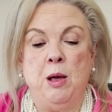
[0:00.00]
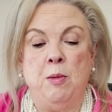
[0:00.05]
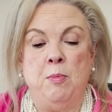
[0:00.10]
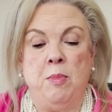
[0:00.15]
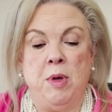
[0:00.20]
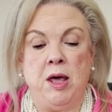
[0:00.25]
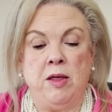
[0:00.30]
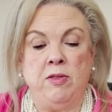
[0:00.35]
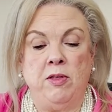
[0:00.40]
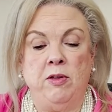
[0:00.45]

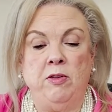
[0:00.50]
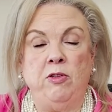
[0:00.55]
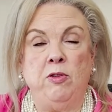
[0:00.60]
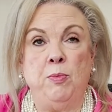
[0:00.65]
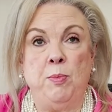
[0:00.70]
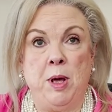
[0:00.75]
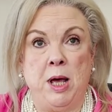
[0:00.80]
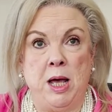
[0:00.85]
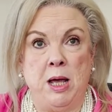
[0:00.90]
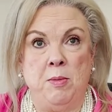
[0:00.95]
methods
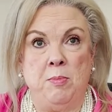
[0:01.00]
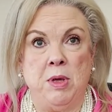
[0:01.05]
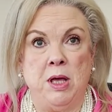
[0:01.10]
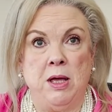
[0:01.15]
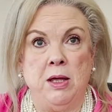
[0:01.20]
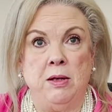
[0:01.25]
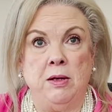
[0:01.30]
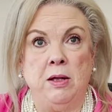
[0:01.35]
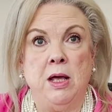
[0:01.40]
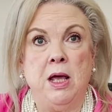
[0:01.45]
of
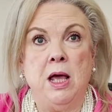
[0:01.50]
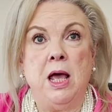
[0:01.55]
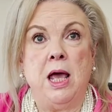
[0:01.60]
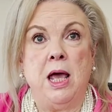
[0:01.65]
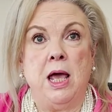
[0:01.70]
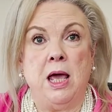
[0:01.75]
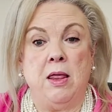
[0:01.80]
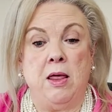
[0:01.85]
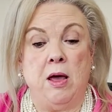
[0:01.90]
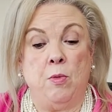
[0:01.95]
payment
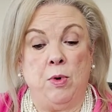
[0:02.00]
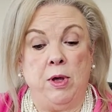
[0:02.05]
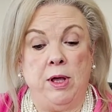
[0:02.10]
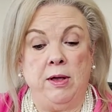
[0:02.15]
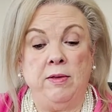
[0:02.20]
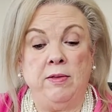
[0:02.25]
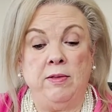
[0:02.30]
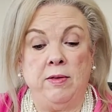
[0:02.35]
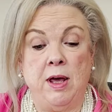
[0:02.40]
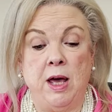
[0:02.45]
that we
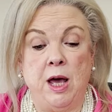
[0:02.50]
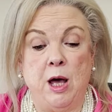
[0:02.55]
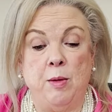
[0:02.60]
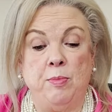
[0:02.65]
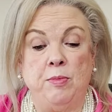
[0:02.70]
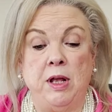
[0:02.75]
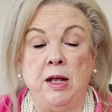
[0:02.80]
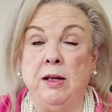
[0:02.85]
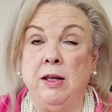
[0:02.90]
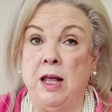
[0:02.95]

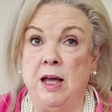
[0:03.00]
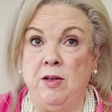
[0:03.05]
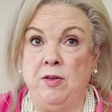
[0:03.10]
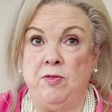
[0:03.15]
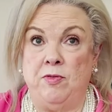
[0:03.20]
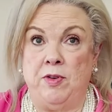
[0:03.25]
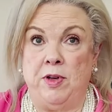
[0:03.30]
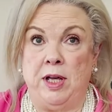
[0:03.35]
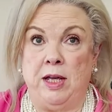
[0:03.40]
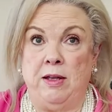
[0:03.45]
accept, and late
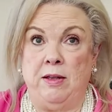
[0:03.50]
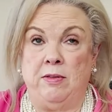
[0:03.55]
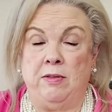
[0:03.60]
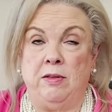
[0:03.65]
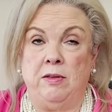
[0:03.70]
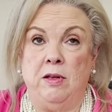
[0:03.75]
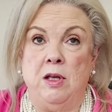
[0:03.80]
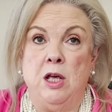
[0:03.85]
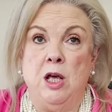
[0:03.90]
fees.